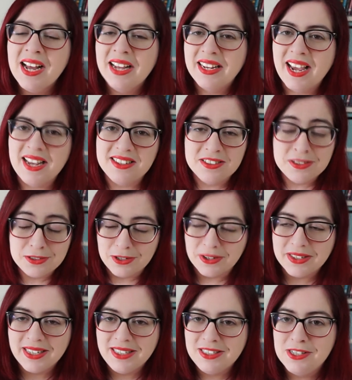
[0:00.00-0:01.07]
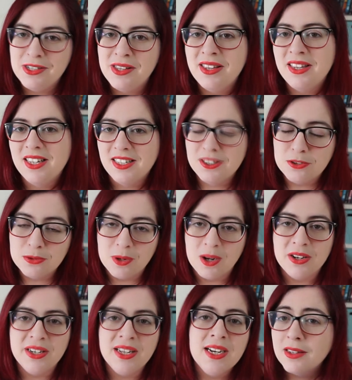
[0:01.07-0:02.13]
get stuck into this
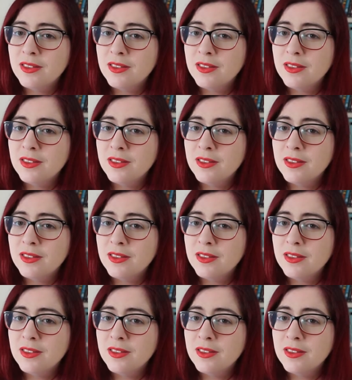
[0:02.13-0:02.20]
one.